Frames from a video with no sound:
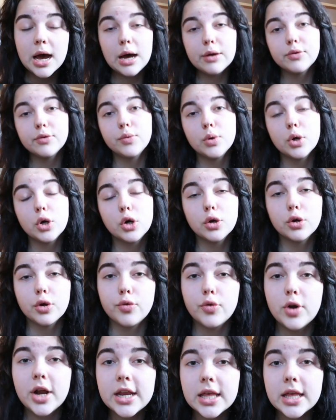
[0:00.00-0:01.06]
After we all
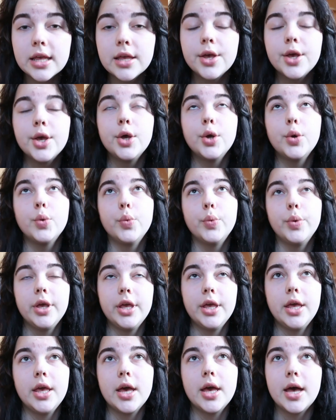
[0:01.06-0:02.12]
got ready,
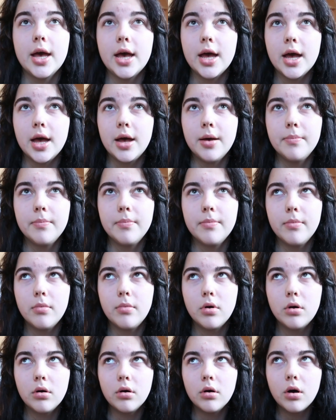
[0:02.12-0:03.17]
we um,
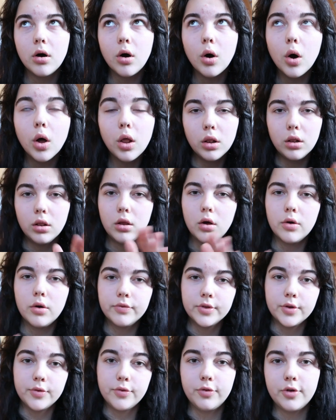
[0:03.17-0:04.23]
all
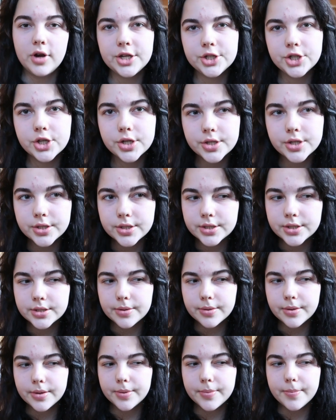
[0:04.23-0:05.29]
of the freshers
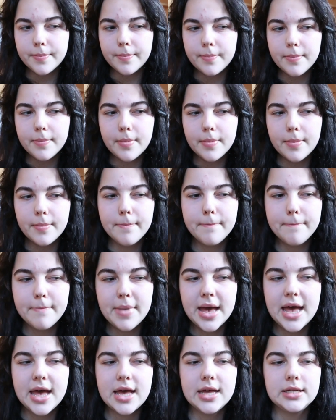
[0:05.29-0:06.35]

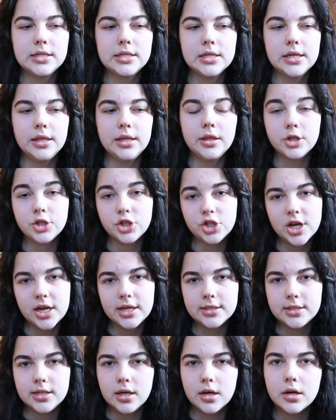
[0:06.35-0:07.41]
met in the
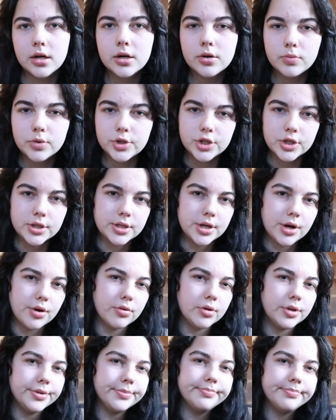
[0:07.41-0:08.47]
J C R, which is
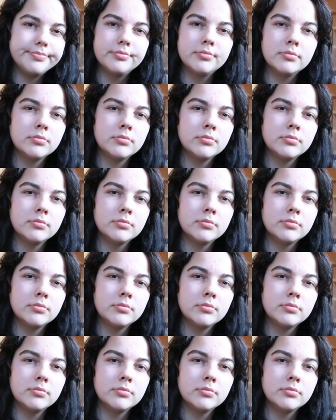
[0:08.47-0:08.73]
our